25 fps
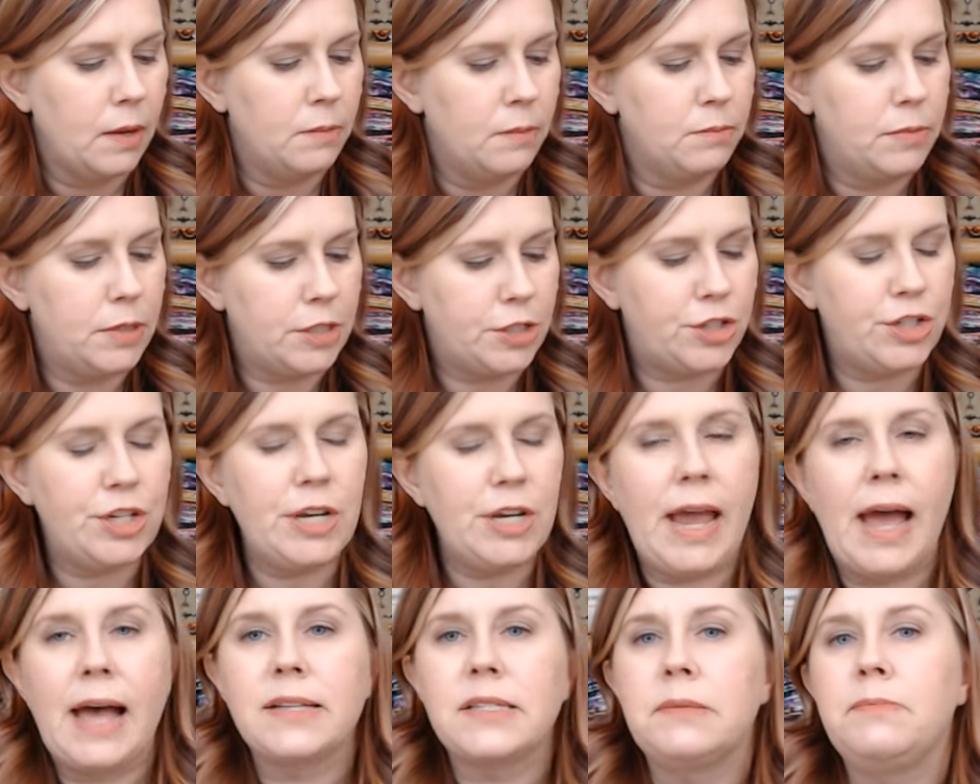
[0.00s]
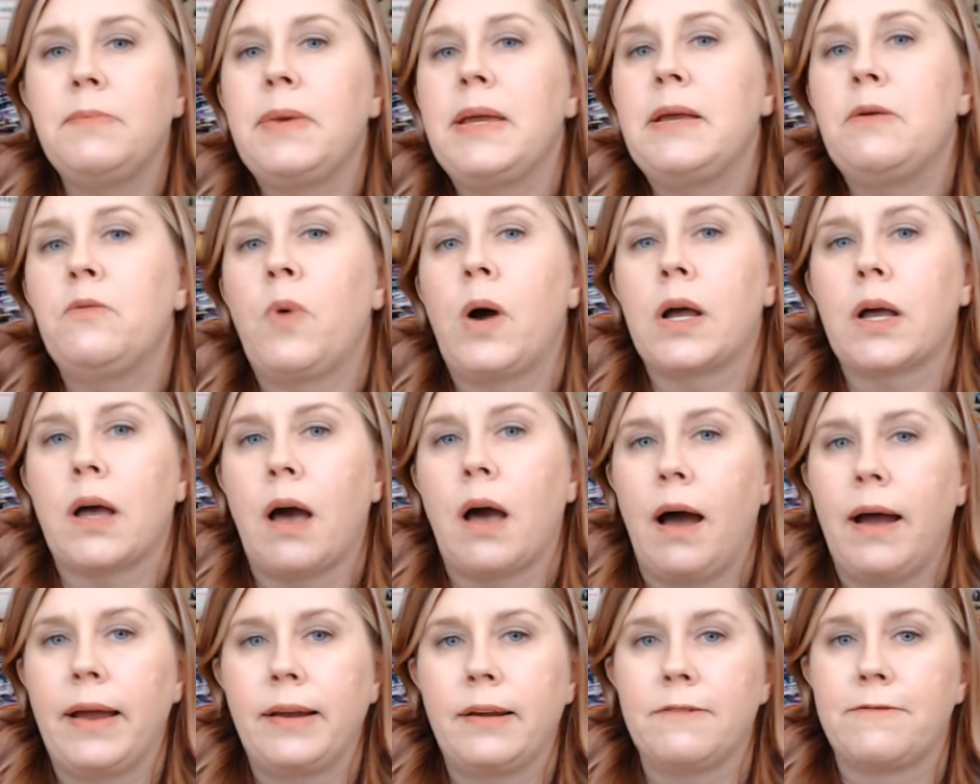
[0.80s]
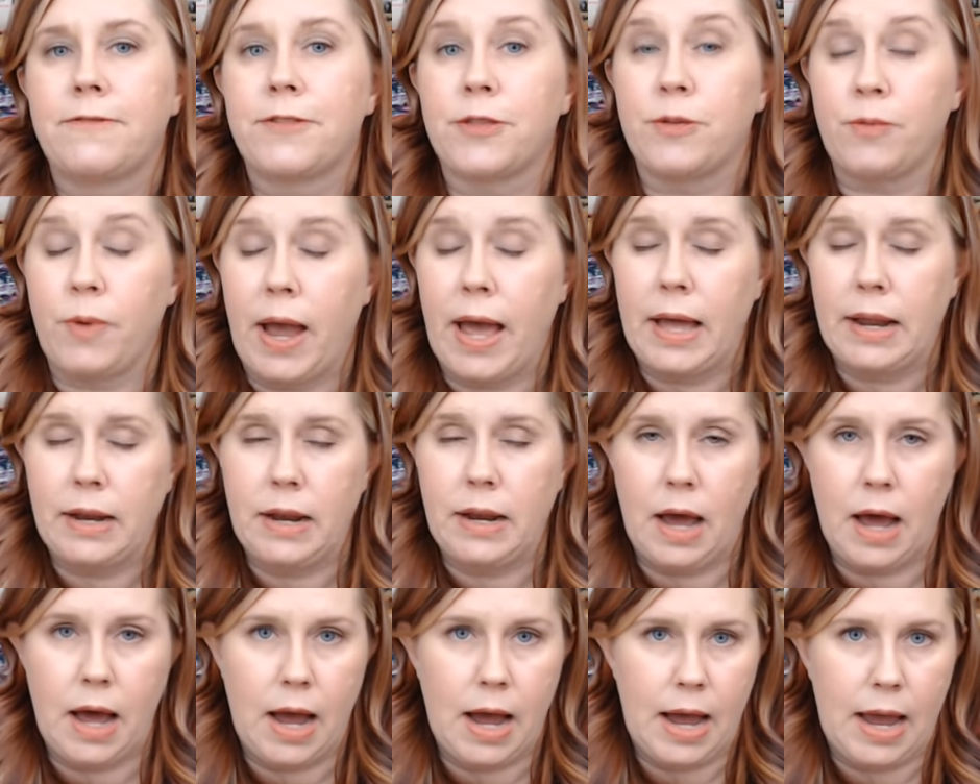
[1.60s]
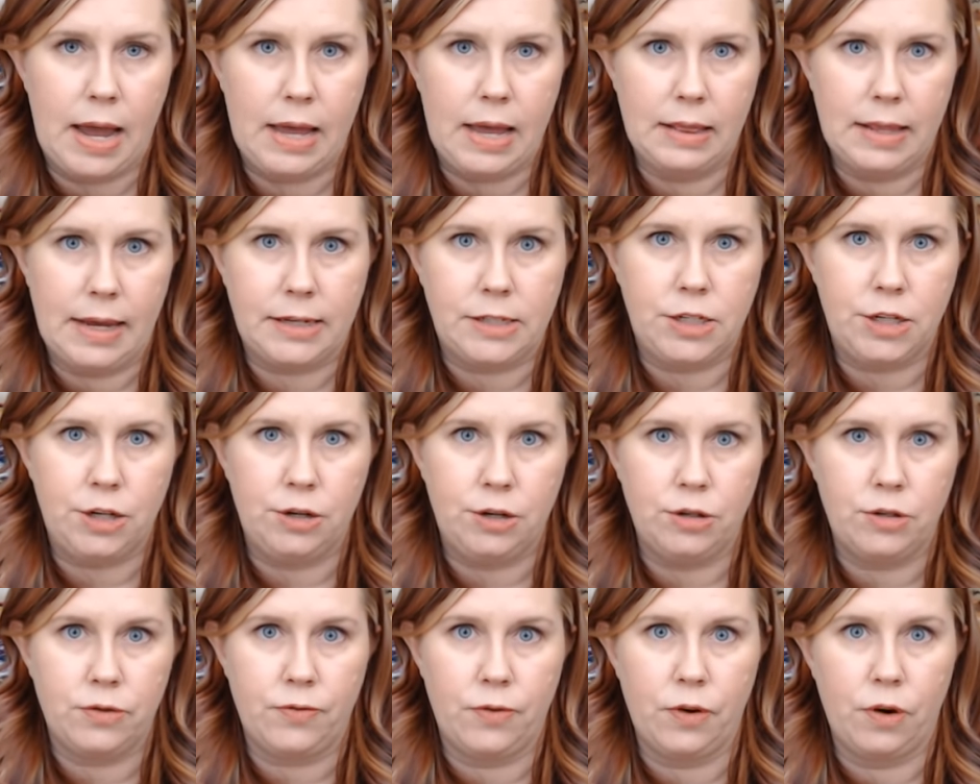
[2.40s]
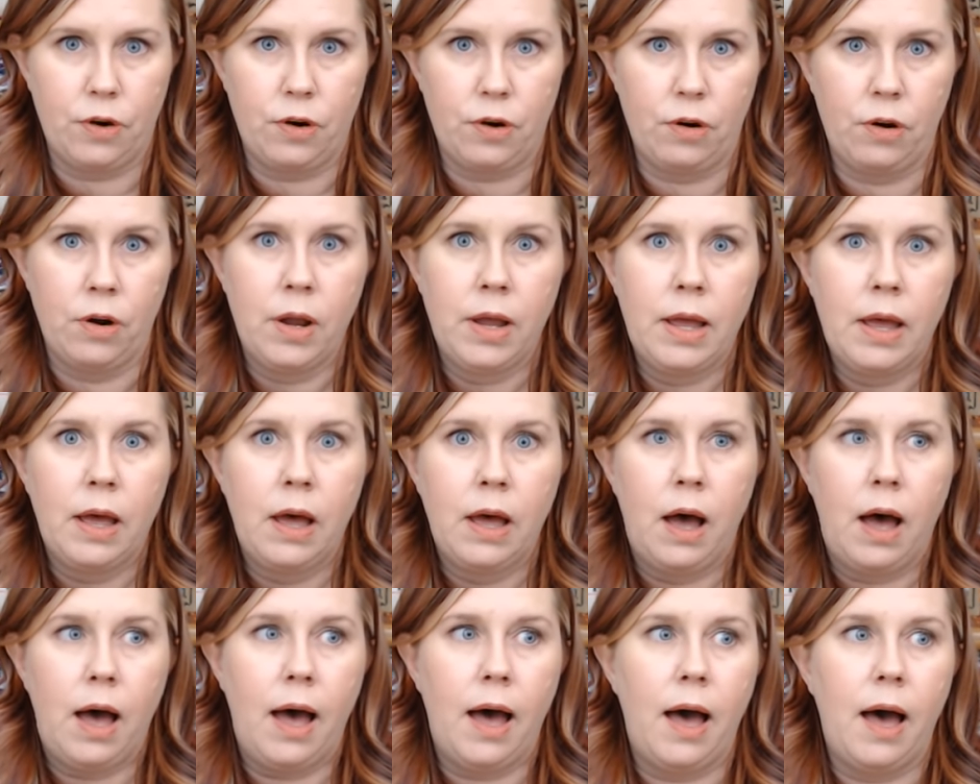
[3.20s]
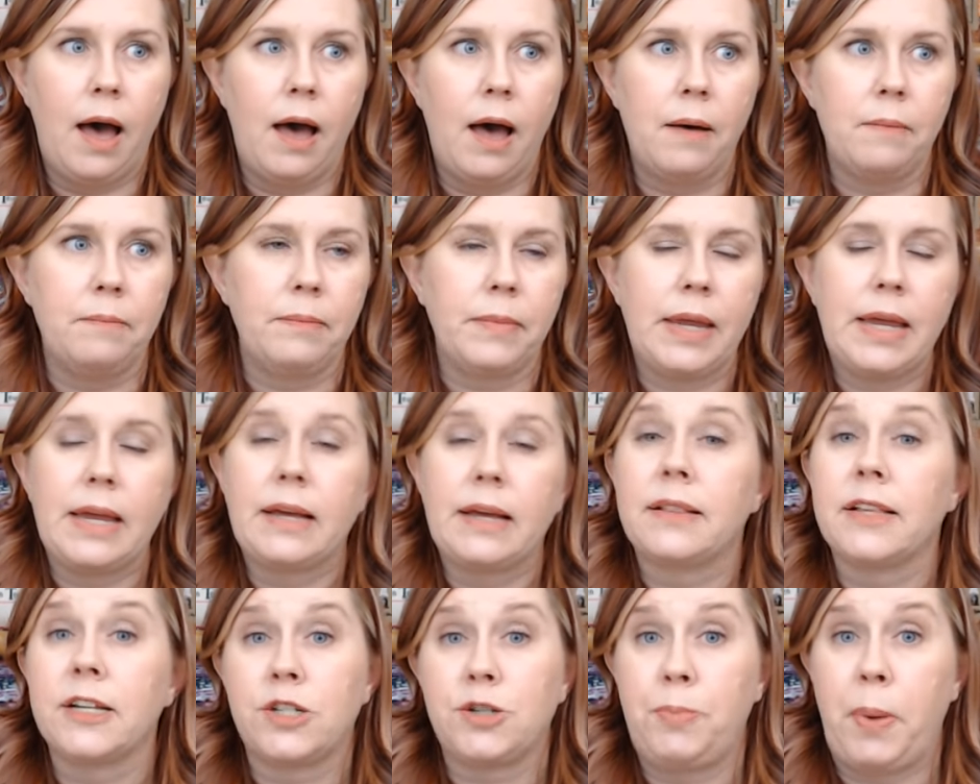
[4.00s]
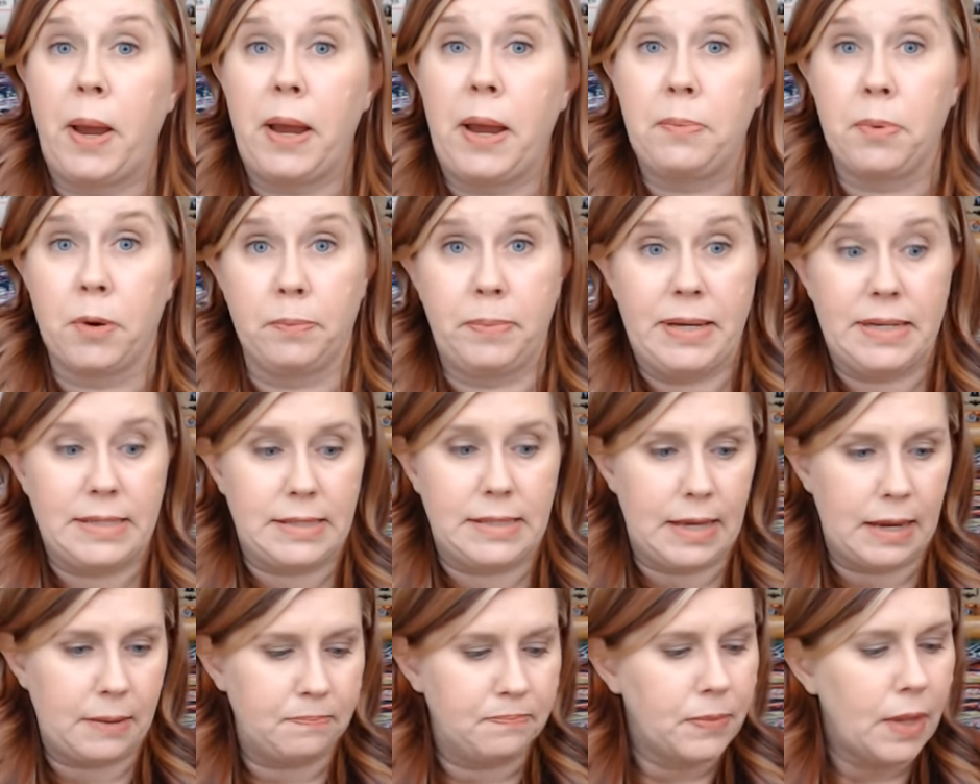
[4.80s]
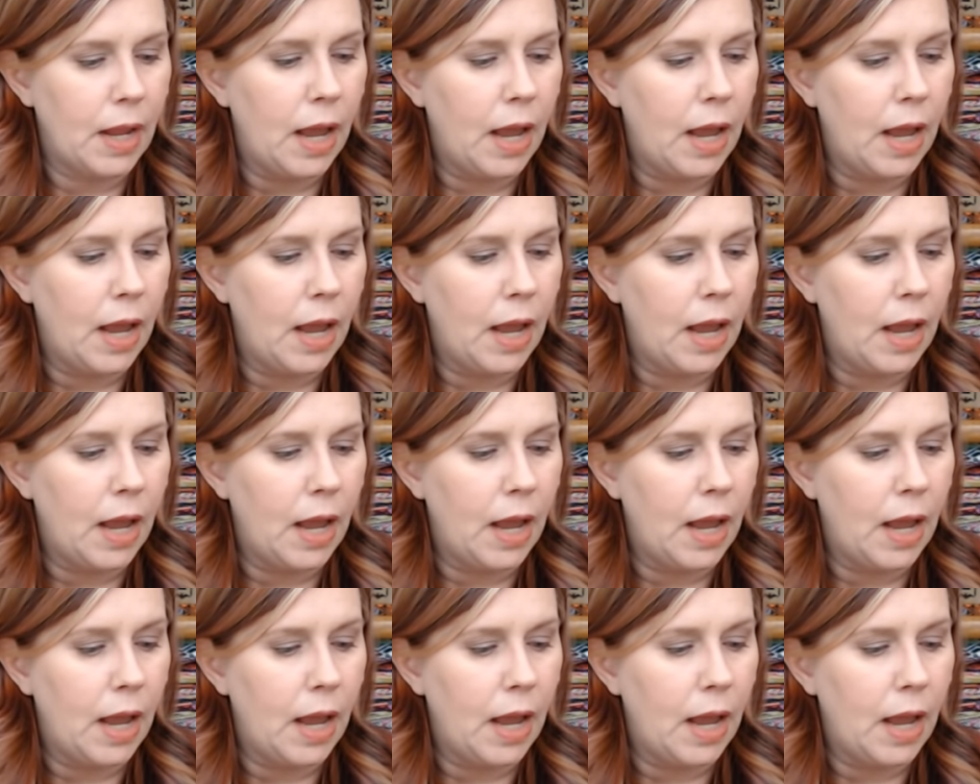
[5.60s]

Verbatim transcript: but she asked me what kind of thread I like to use for um, English paper piecing.